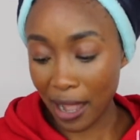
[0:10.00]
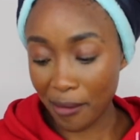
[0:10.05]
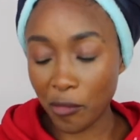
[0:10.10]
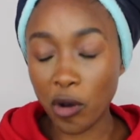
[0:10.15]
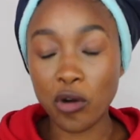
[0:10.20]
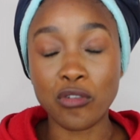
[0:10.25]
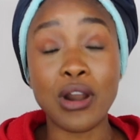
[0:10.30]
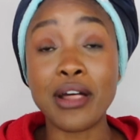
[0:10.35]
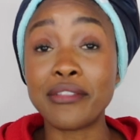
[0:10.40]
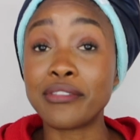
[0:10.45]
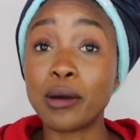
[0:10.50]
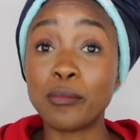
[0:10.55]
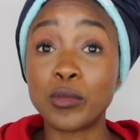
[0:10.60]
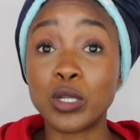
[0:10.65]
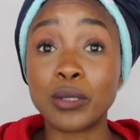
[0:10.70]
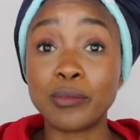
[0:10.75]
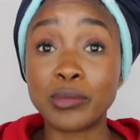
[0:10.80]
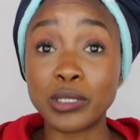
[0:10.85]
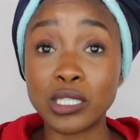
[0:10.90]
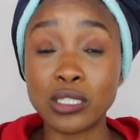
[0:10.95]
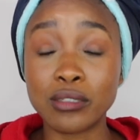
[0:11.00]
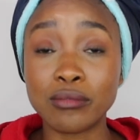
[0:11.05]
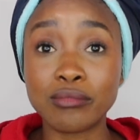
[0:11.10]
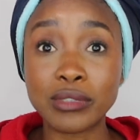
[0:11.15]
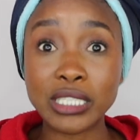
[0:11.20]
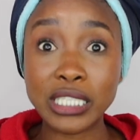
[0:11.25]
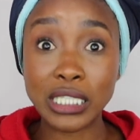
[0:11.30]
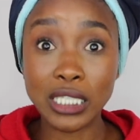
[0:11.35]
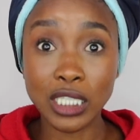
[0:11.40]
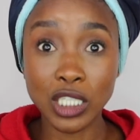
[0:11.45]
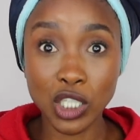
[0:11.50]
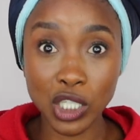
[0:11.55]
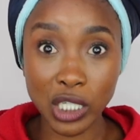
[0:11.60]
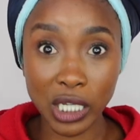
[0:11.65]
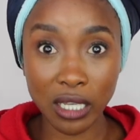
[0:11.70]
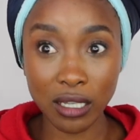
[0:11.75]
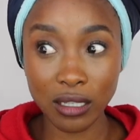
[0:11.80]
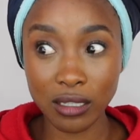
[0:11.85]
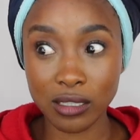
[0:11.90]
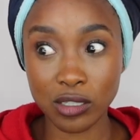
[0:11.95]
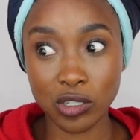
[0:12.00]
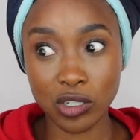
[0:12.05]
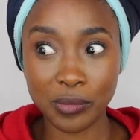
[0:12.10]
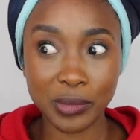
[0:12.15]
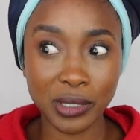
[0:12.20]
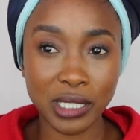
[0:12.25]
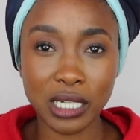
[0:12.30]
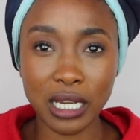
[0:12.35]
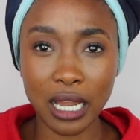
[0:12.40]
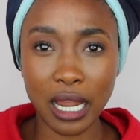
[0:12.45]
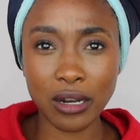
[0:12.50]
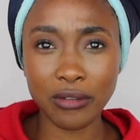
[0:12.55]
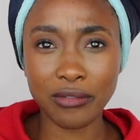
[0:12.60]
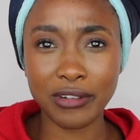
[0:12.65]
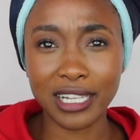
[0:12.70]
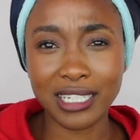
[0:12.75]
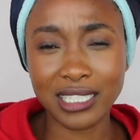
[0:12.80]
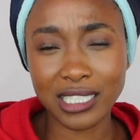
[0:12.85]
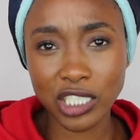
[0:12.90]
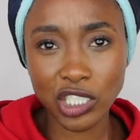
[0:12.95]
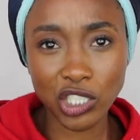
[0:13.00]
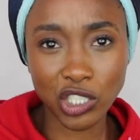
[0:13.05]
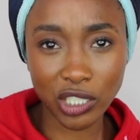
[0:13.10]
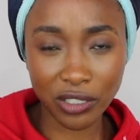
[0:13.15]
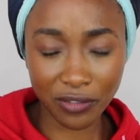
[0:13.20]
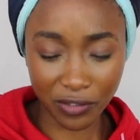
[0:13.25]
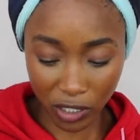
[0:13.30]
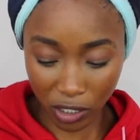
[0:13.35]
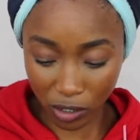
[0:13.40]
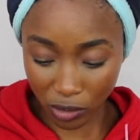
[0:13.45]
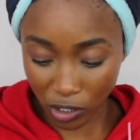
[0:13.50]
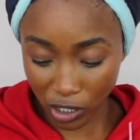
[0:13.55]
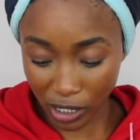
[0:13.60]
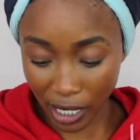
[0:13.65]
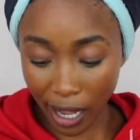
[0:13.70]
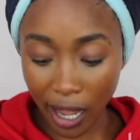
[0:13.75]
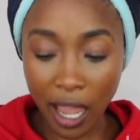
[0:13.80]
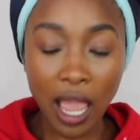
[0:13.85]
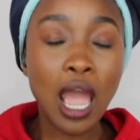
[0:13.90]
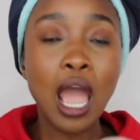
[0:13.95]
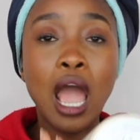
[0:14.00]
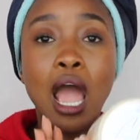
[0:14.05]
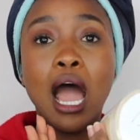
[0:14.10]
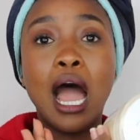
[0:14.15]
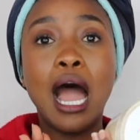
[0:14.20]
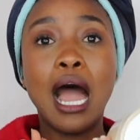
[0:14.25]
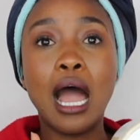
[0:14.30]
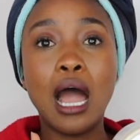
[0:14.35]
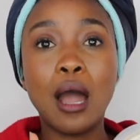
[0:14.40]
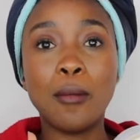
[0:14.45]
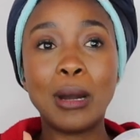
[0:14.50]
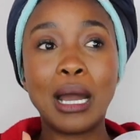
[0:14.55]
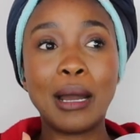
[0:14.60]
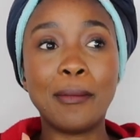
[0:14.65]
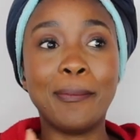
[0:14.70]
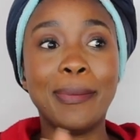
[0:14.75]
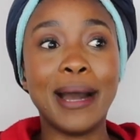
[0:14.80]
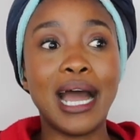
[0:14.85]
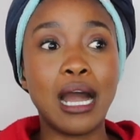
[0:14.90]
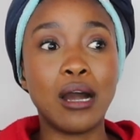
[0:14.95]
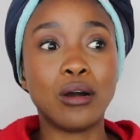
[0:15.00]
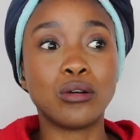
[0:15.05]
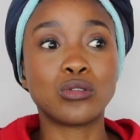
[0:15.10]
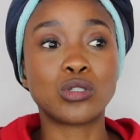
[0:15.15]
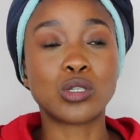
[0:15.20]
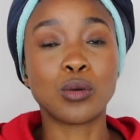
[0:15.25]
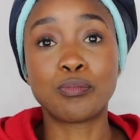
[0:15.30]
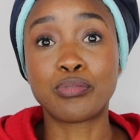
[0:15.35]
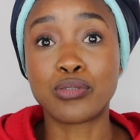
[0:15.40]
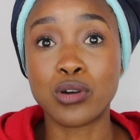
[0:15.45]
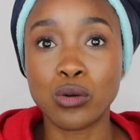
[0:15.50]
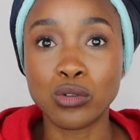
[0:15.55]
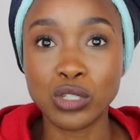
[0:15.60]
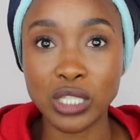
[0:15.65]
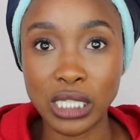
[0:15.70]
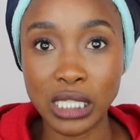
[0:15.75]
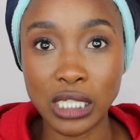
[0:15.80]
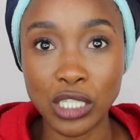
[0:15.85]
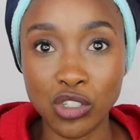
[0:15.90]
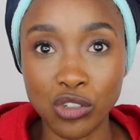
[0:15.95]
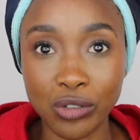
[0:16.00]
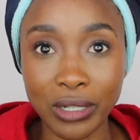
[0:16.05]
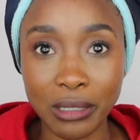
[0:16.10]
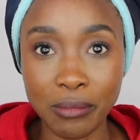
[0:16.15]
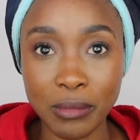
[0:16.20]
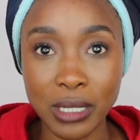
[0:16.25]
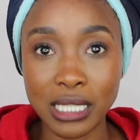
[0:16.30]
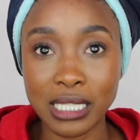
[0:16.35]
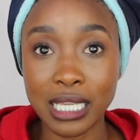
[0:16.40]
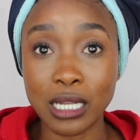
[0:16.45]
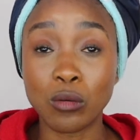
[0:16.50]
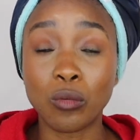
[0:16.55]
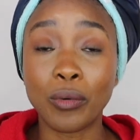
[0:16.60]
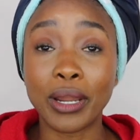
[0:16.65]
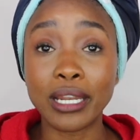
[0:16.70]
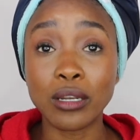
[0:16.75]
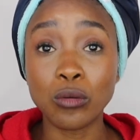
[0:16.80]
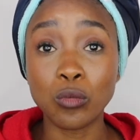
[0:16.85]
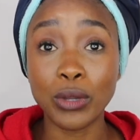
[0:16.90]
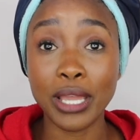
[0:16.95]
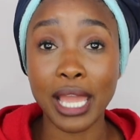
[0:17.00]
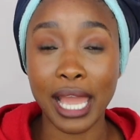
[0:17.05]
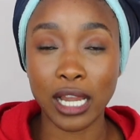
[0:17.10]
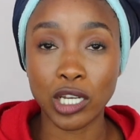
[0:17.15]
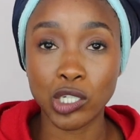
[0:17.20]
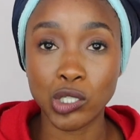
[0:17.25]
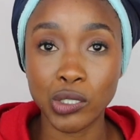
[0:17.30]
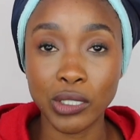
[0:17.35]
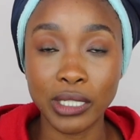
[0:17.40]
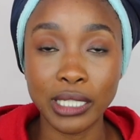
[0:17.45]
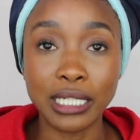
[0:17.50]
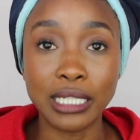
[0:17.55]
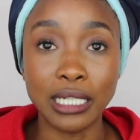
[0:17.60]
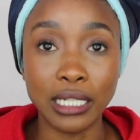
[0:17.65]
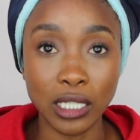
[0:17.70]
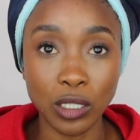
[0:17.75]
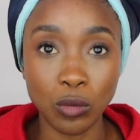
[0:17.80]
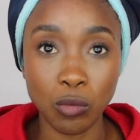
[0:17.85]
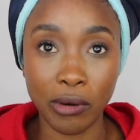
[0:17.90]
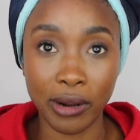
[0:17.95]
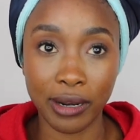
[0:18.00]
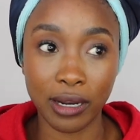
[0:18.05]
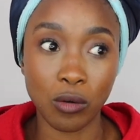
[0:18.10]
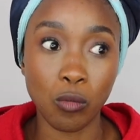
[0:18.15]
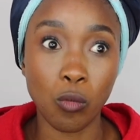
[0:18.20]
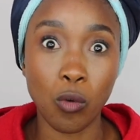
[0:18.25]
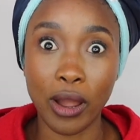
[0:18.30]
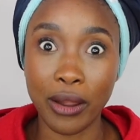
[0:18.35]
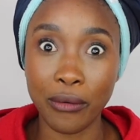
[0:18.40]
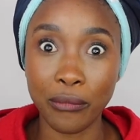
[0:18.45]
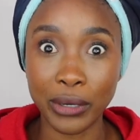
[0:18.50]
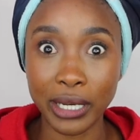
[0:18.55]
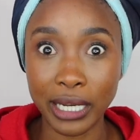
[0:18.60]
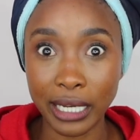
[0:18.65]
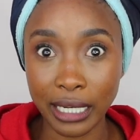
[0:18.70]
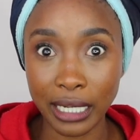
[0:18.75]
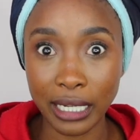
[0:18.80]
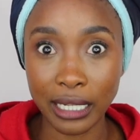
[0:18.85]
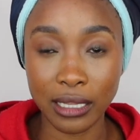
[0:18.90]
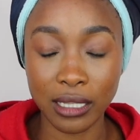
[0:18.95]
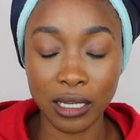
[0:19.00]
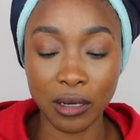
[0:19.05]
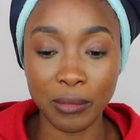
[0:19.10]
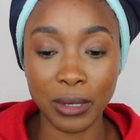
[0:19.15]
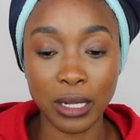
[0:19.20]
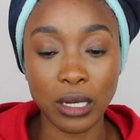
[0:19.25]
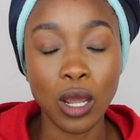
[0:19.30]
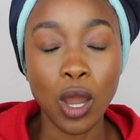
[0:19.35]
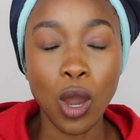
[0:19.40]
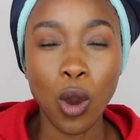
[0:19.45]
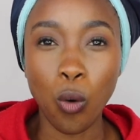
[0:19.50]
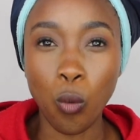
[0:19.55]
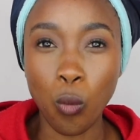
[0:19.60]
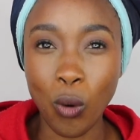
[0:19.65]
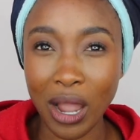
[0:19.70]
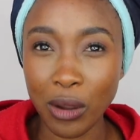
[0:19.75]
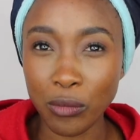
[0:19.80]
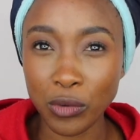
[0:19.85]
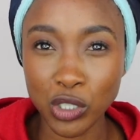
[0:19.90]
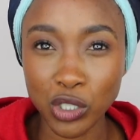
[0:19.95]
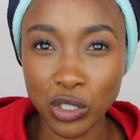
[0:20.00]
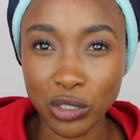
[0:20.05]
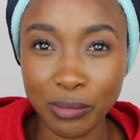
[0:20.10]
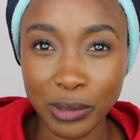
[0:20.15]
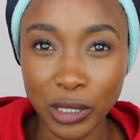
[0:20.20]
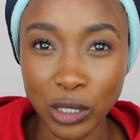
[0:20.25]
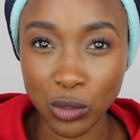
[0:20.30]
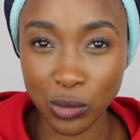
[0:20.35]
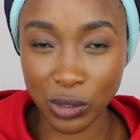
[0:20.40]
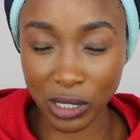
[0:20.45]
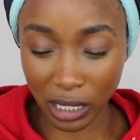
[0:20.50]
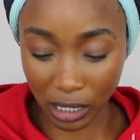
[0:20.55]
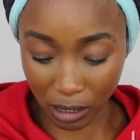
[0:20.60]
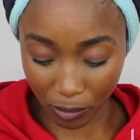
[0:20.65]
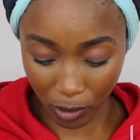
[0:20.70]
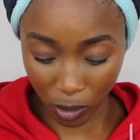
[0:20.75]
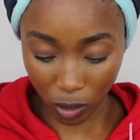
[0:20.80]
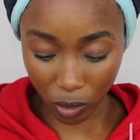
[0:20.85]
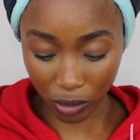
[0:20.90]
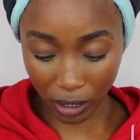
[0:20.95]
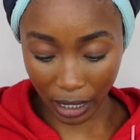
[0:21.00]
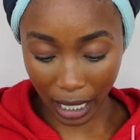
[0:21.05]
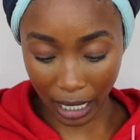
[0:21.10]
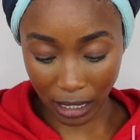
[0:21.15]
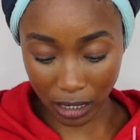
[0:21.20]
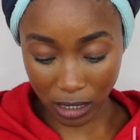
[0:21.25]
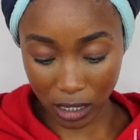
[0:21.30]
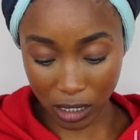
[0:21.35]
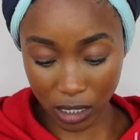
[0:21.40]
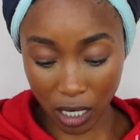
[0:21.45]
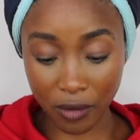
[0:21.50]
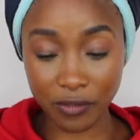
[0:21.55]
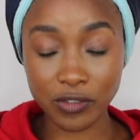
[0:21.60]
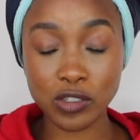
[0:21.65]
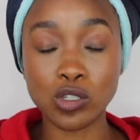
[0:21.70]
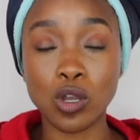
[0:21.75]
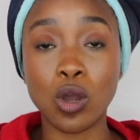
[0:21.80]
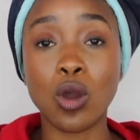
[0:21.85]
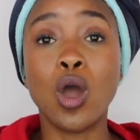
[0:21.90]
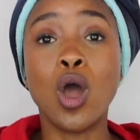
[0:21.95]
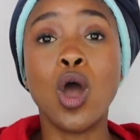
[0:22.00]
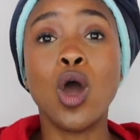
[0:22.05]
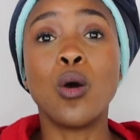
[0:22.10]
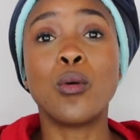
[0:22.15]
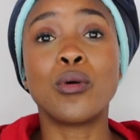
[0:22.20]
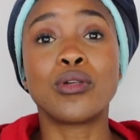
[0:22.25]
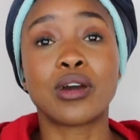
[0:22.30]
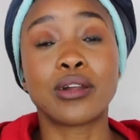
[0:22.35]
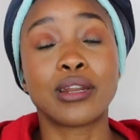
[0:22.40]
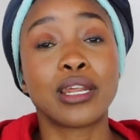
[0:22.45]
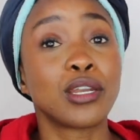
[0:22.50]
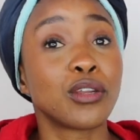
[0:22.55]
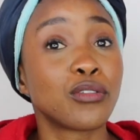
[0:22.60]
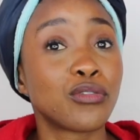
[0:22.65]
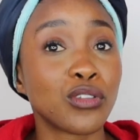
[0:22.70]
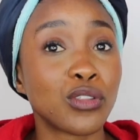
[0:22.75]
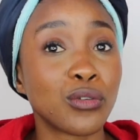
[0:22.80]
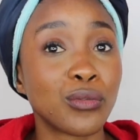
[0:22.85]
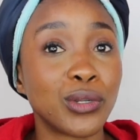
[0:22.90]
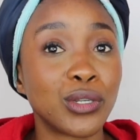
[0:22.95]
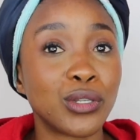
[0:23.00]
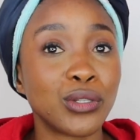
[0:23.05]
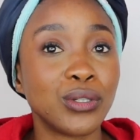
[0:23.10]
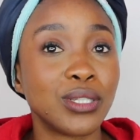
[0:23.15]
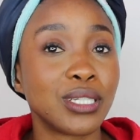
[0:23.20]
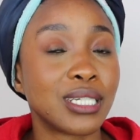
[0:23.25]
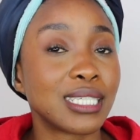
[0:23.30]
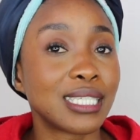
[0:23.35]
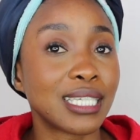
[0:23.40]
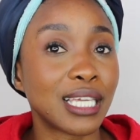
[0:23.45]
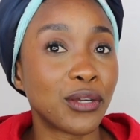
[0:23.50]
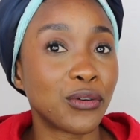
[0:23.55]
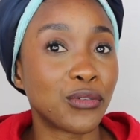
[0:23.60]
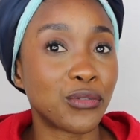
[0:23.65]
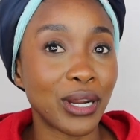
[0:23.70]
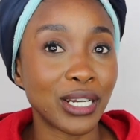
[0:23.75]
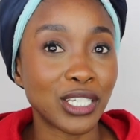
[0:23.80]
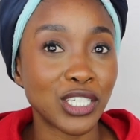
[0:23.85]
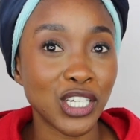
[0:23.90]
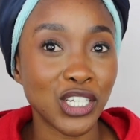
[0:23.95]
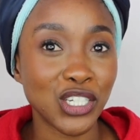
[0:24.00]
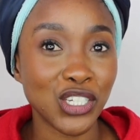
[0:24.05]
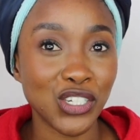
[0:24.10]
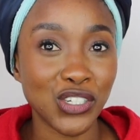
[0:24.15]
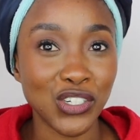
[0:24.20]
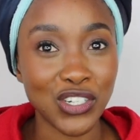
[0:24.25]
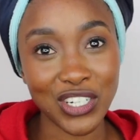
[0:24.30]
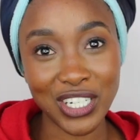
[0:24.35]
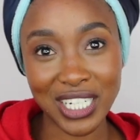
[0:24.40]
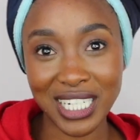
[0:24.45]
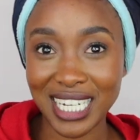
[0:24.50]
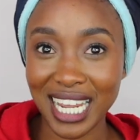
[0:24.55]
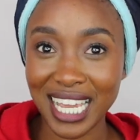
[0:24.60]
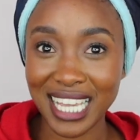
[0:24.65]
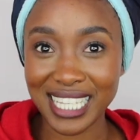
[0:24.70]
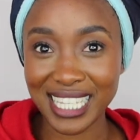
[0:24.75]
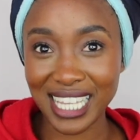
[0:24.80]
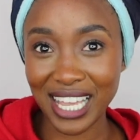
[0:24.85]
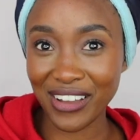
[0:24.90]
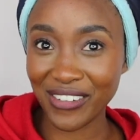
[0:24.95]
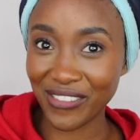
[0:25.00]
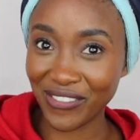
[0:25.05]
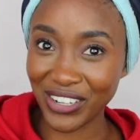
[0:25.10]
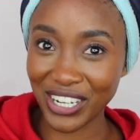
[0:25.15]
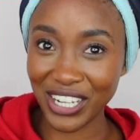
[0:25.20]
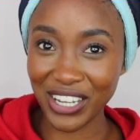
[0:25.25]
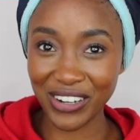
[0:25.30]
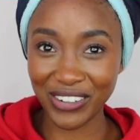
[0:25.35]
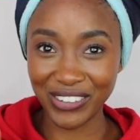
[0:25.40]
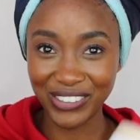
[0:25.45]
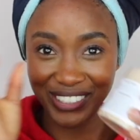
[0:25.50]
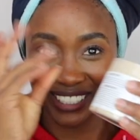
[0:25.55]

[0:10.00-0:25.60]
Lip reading: or rather I'm going to be teaching. It's going to be kind of like a teaching video today about protein treatments and when we actually need one and why we need them and why we should be using them and all the kind of stuff. So without any further ado, let us get right into today's video.